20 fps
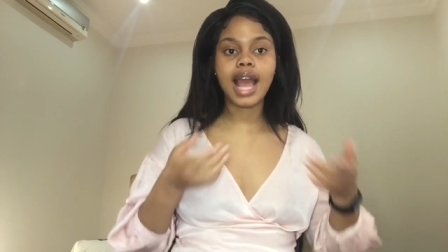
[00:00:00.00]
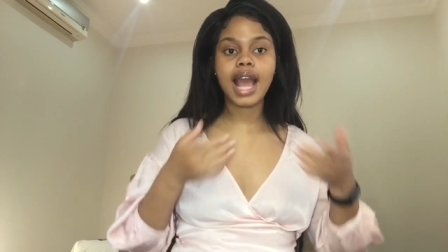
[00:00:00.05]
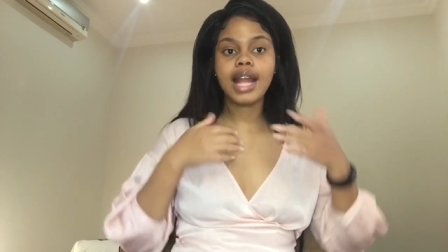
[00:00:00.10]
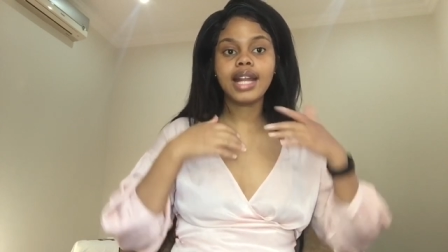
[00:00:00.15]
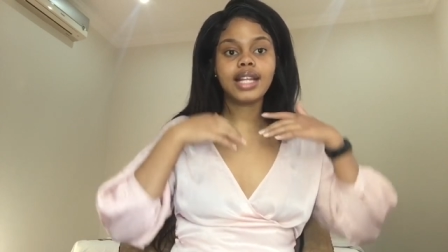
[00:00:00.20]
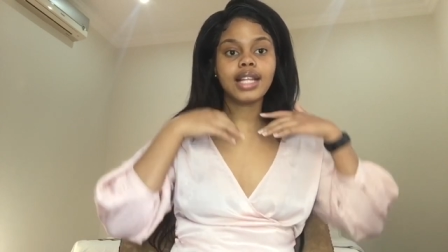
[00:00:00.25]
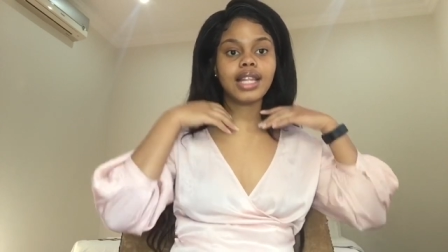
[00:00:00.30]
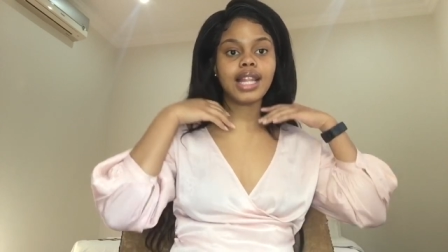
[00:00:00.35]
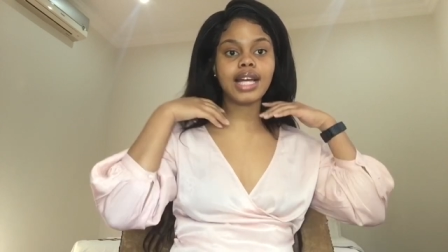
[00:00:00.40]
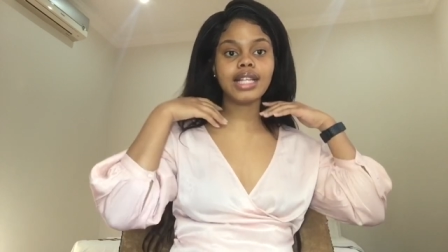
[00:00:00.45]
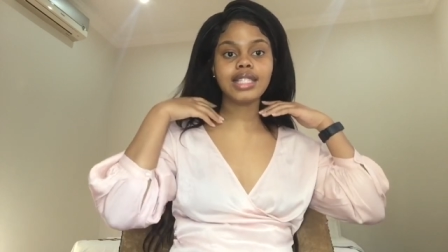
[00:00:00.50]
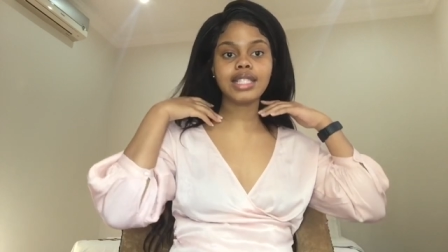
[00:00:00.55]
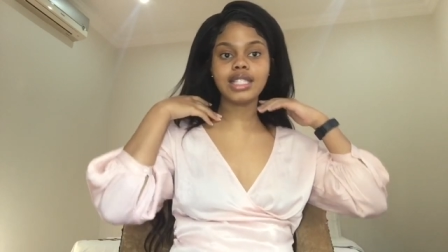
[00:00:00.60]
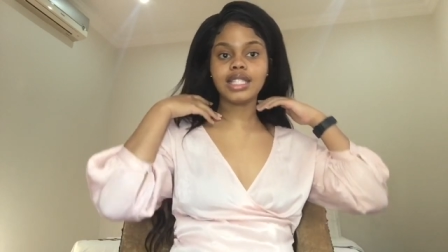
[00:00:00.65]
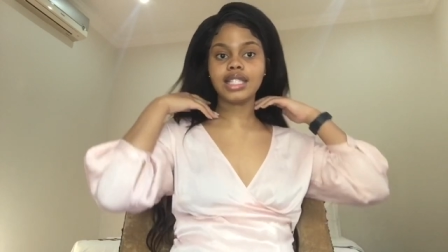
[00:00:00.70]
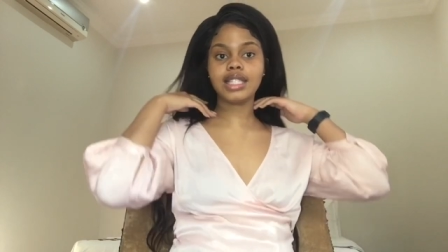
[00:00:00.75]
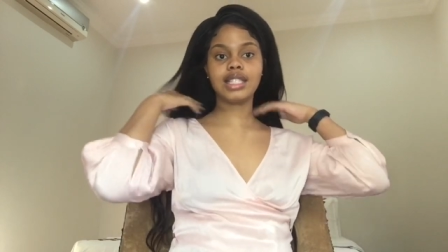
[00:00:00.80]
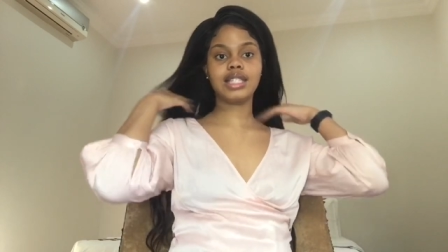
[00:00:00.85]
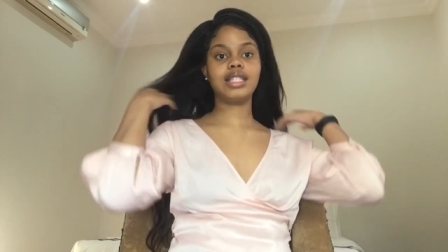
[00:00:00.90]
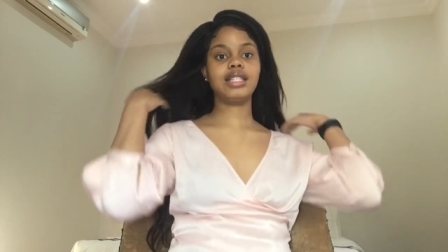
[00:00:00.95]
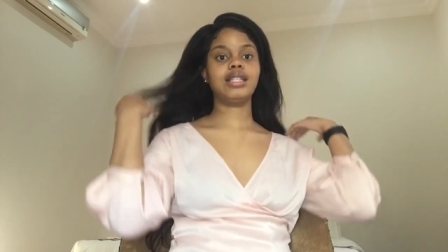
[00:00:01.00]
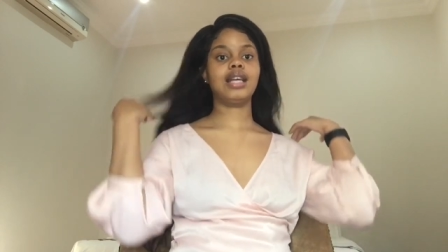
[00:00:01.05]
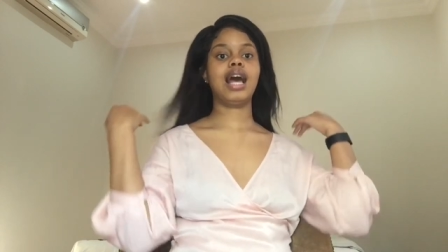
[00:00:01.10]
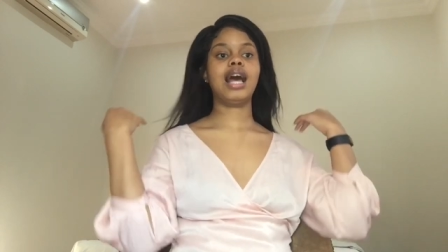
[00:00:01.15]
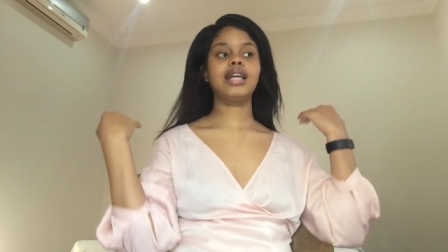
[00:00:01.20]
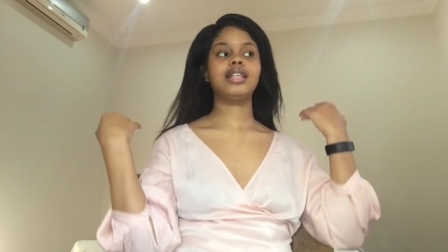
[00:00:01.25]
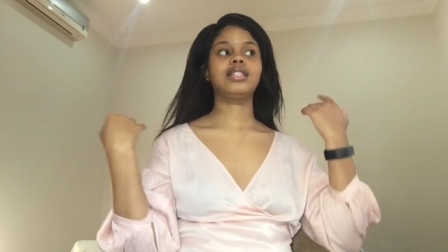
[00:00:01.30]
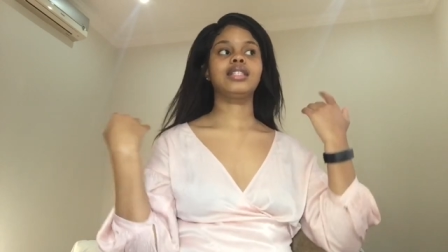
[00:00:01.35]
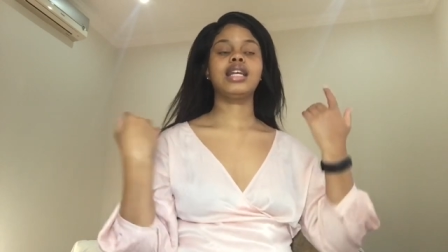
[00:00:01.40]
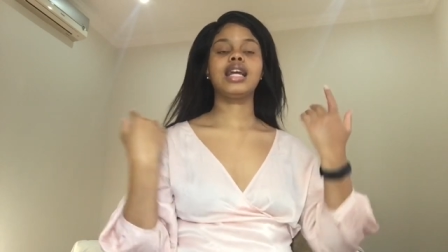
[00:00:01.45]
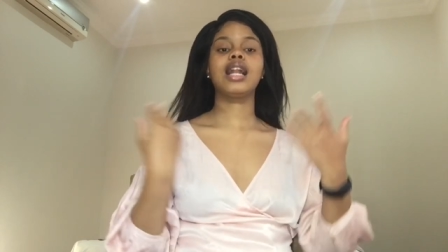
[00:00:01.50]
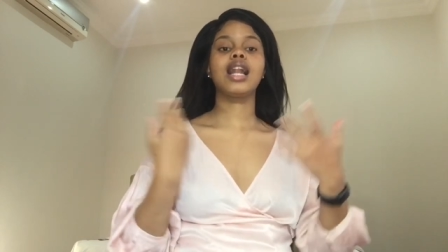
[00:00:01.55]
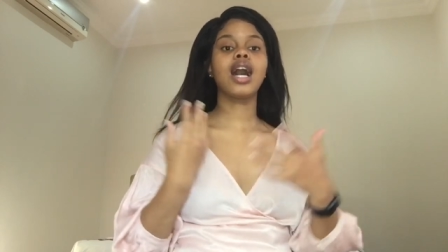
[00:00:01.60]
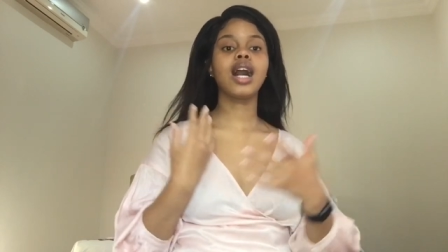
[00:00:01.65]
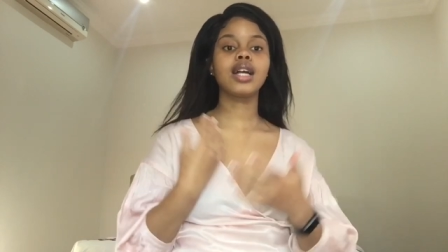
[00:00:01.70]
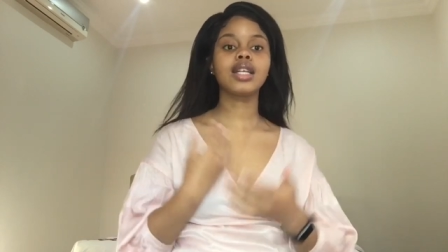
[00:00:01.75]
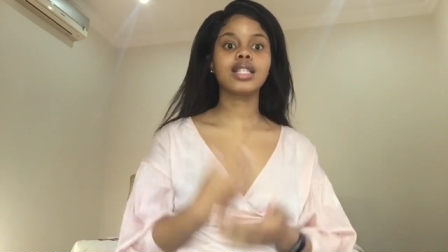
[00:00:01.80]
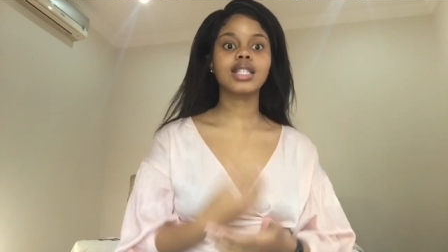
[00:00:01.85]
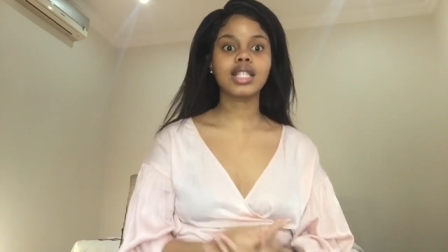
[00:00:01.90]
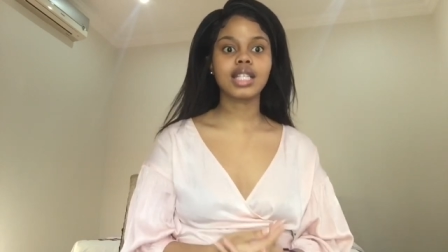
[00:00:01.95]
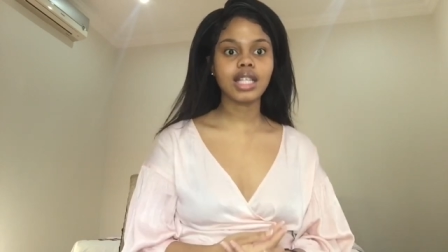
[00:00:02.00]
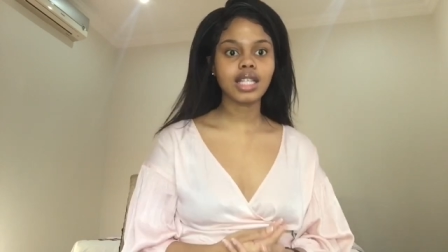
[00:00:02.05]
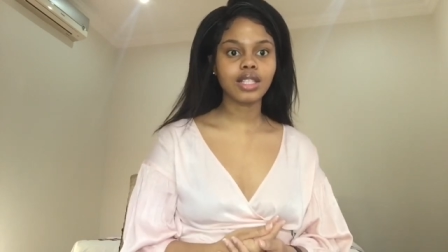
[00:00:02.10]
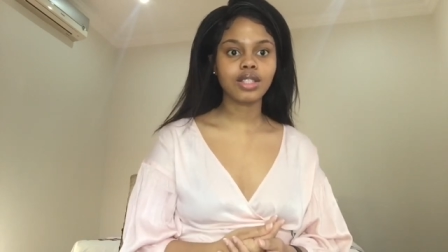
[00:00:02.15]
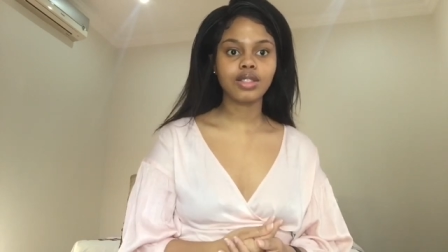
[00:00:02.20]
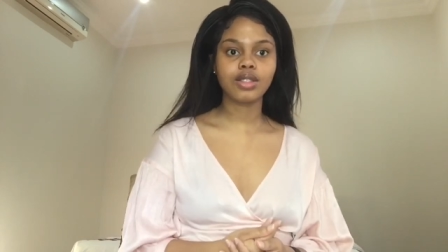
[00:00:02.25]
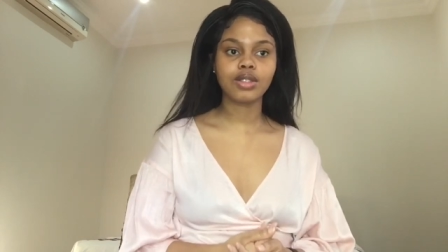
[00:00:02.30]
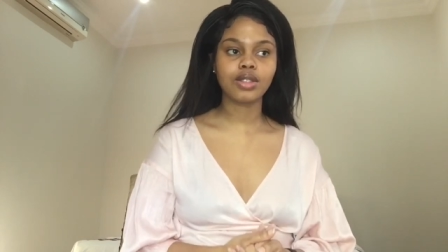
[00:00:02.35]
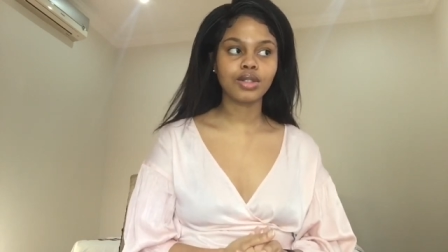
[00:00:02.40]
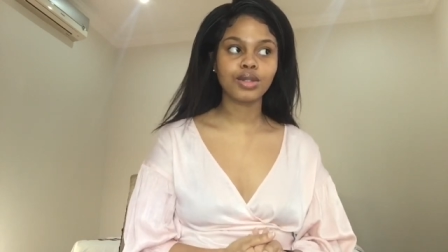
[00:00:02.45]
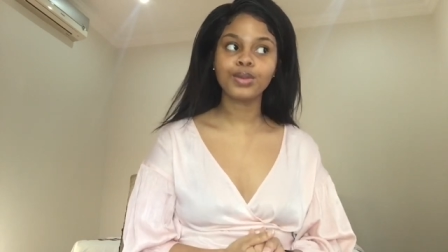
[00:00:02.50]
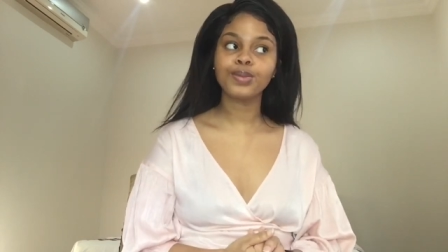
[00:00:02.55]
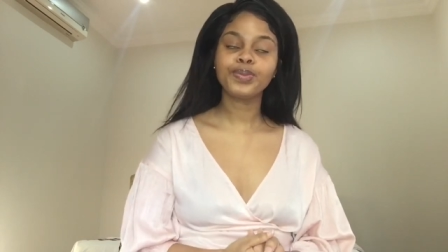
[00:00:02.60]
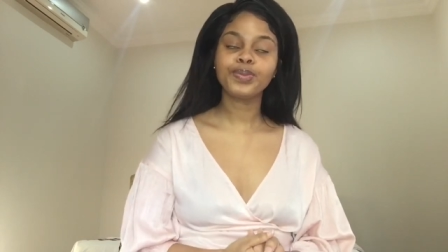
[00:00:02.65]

and that's just us and our skin you know